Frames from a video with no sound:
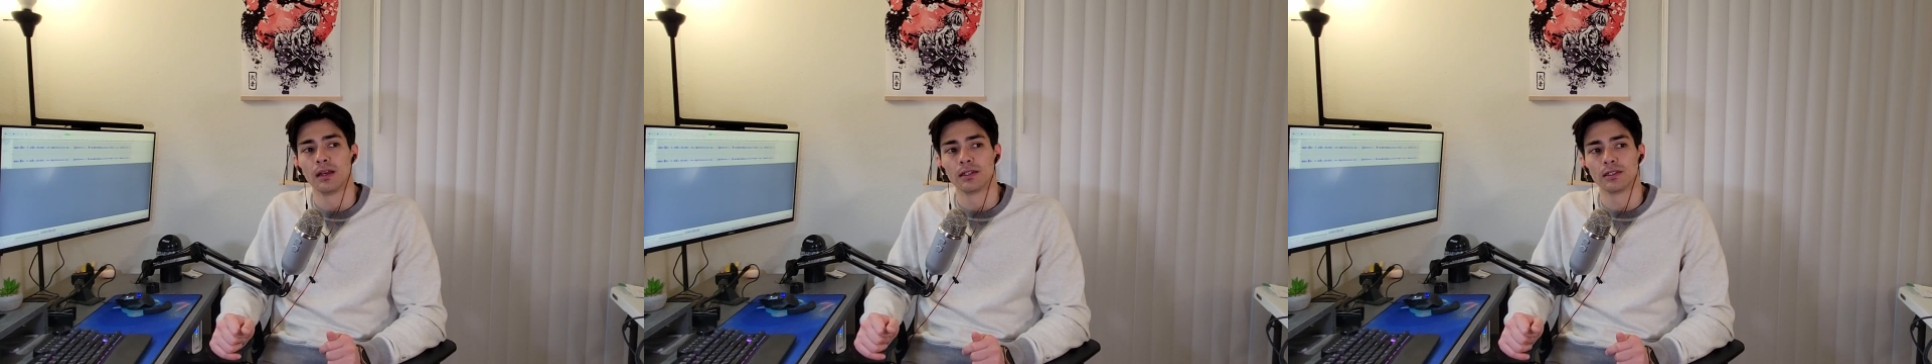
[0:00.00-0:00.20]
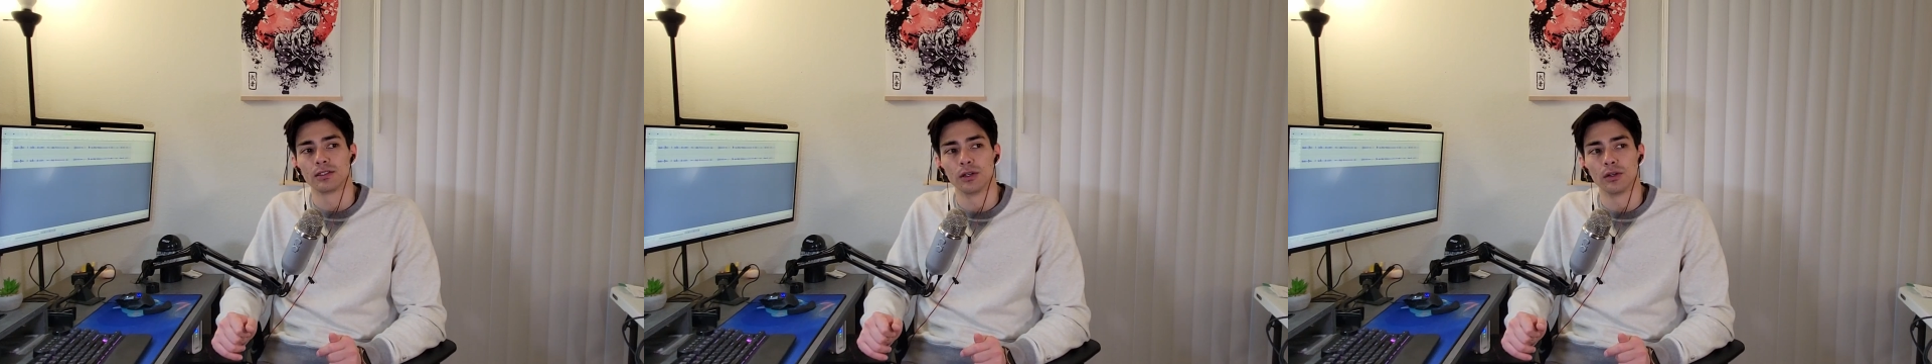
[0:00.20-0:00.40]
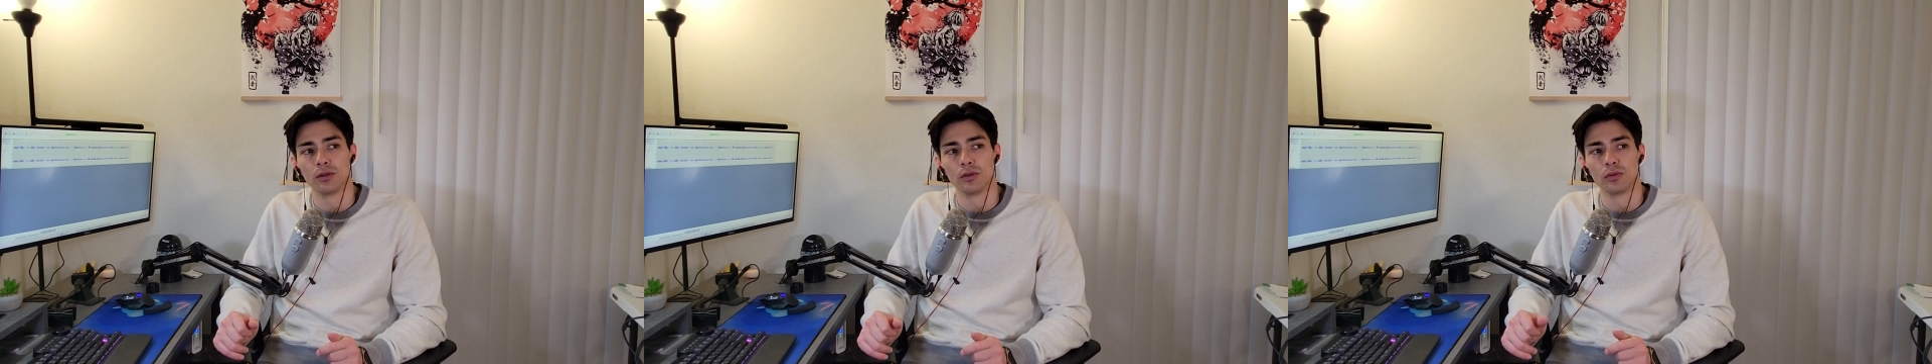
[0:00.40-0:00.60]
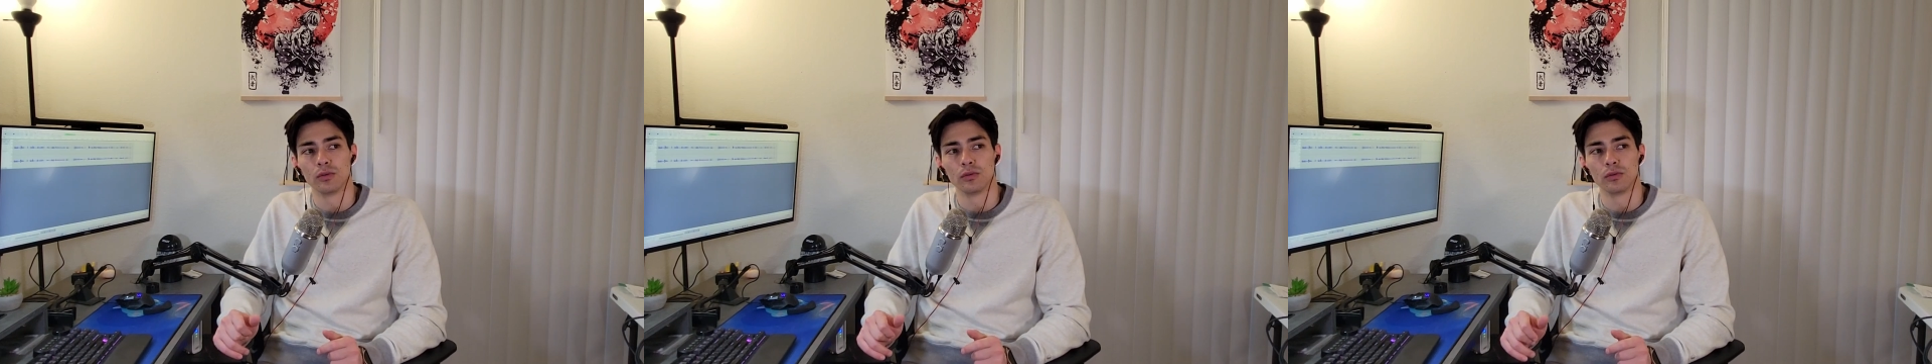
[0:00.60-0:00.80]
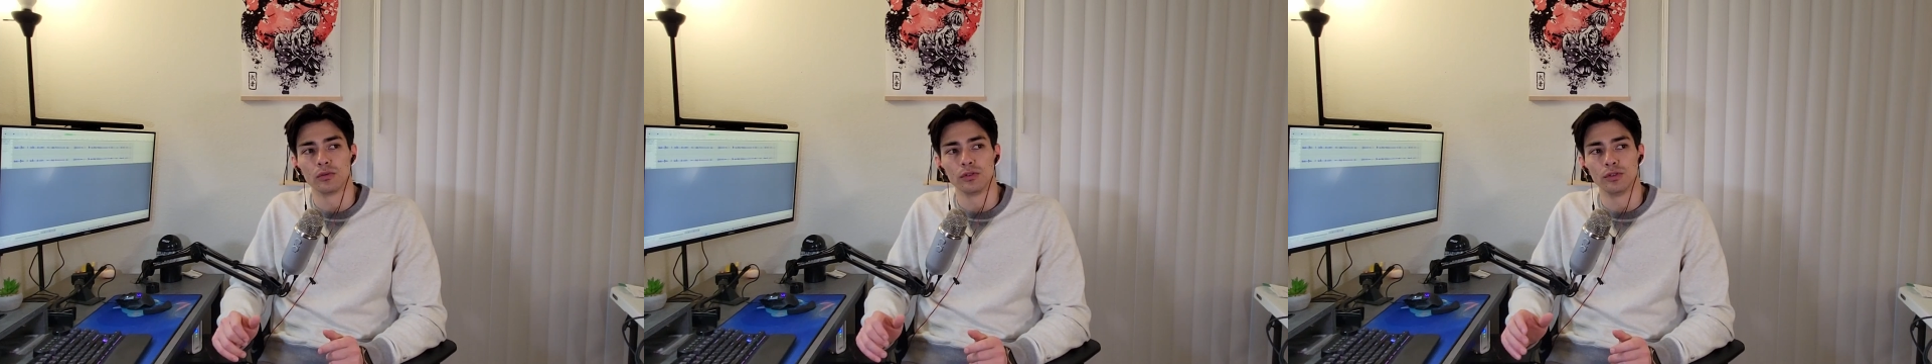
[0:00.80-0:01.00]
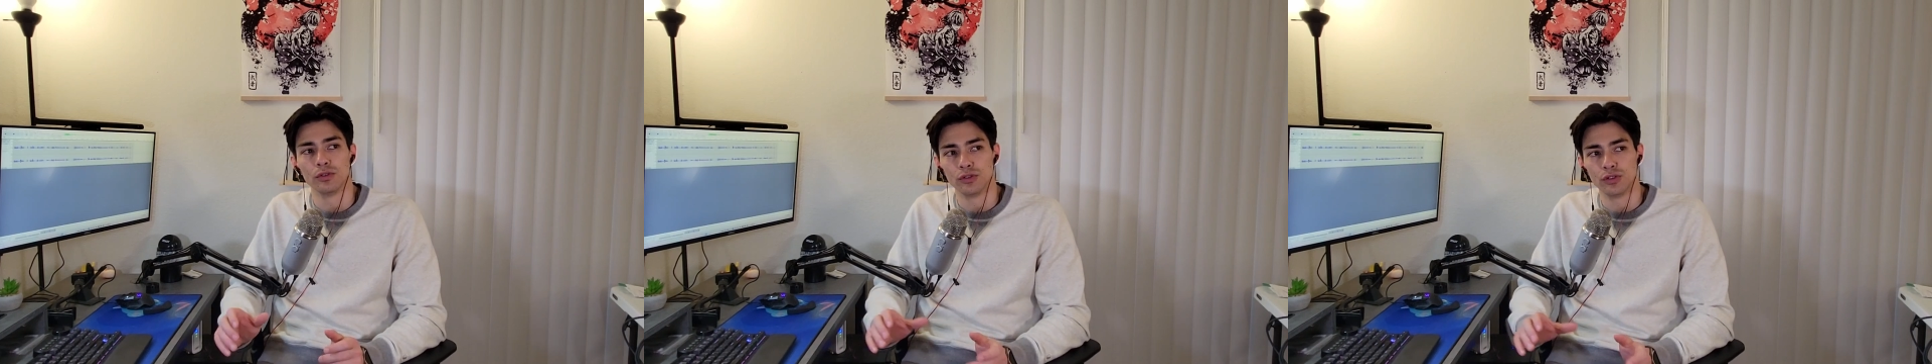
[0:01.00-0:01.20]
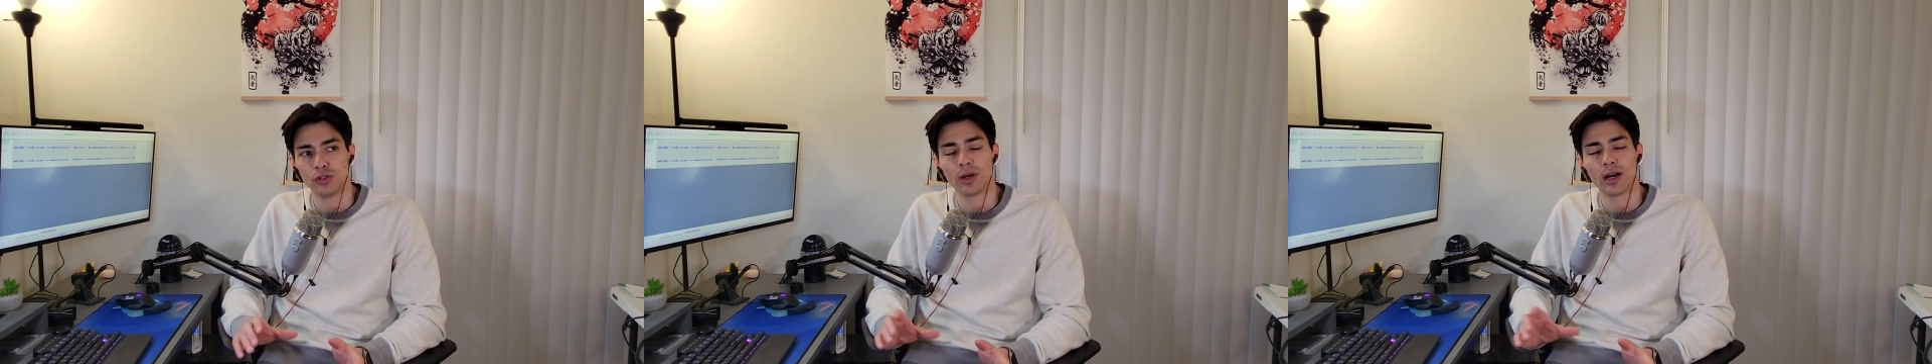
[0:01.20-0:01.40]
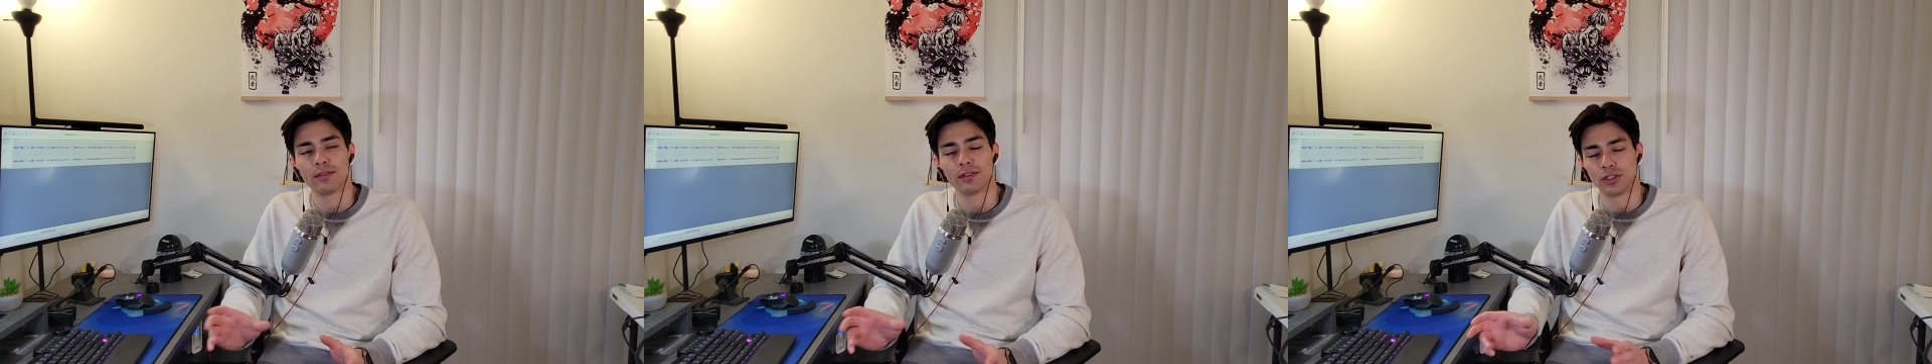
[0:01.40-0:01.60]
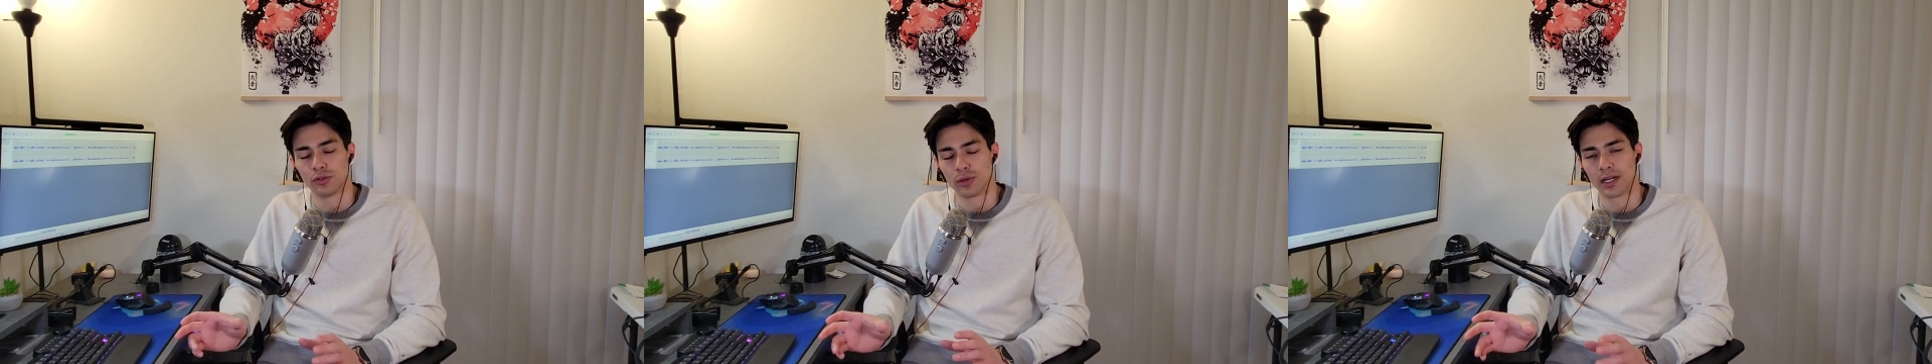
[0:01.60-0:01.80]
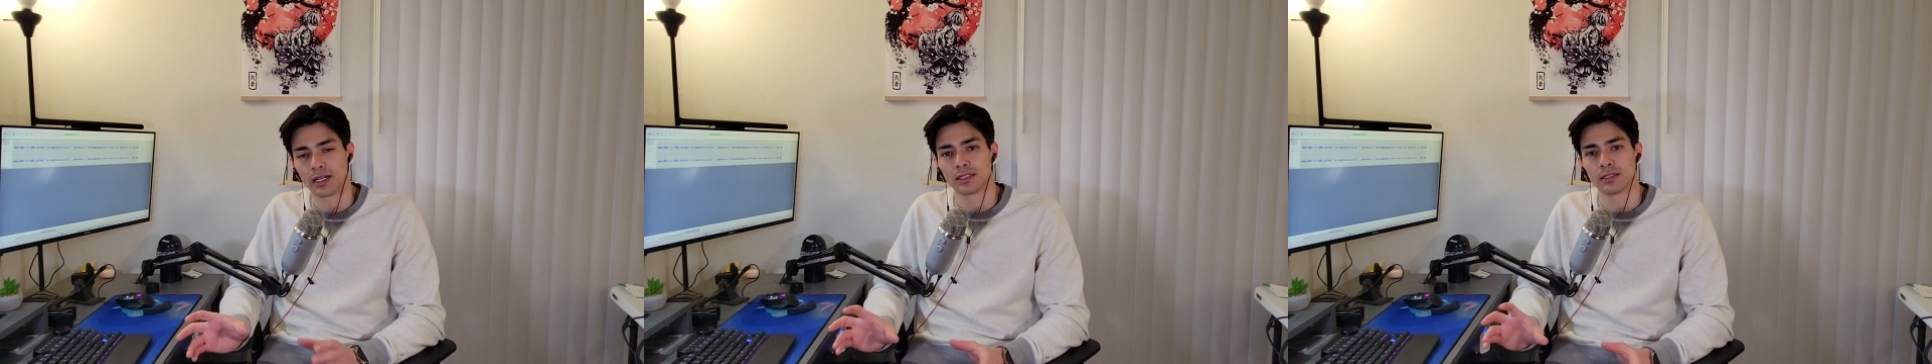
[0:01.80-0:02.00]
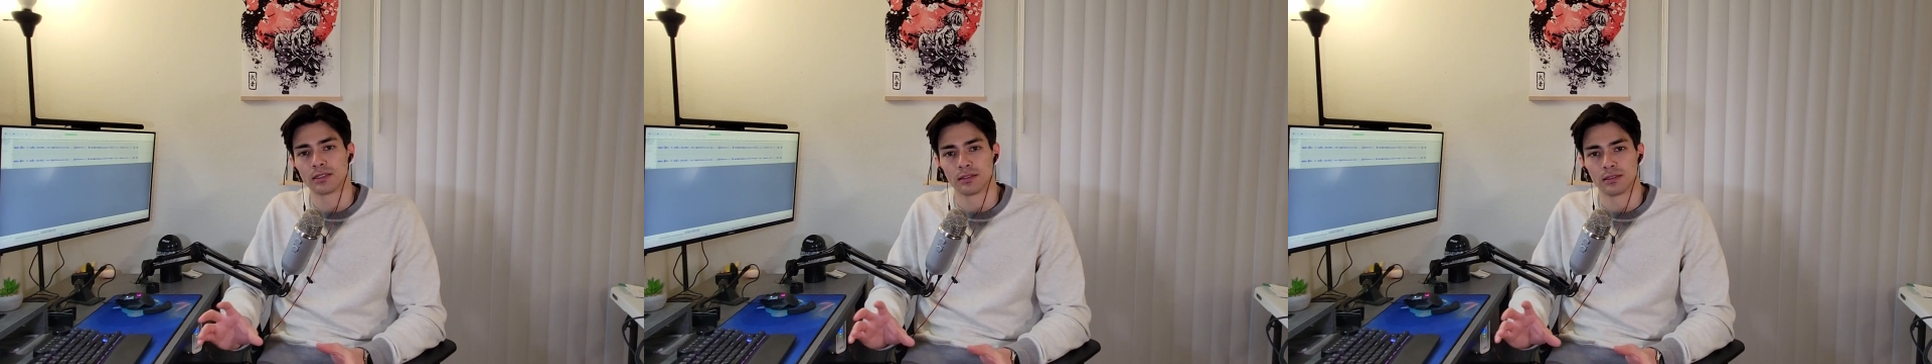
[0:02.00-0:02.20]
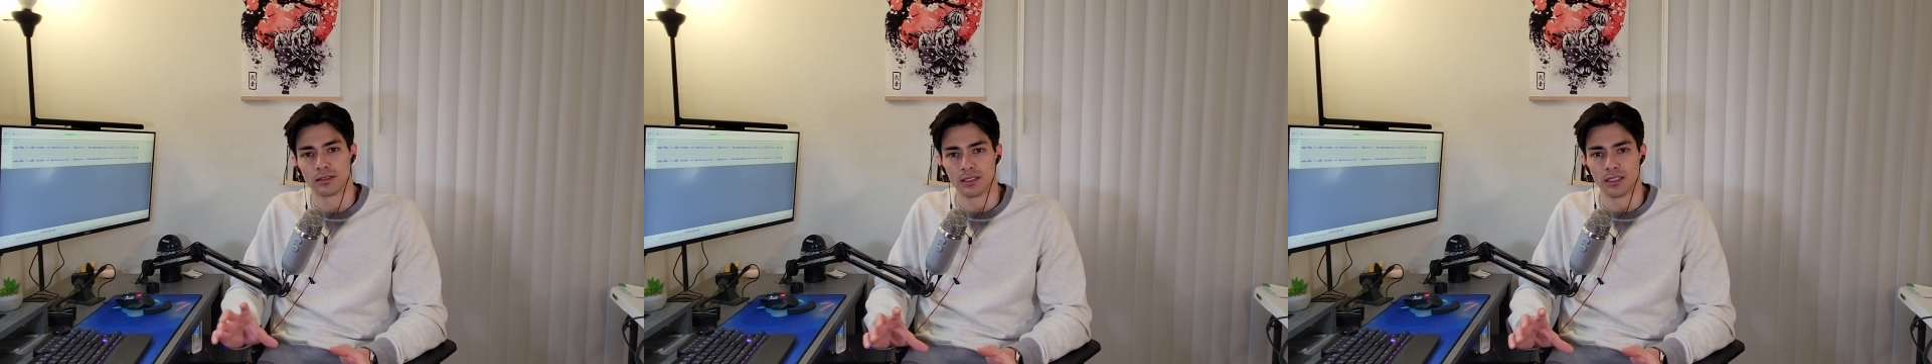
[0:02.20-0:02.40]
So you do have a direct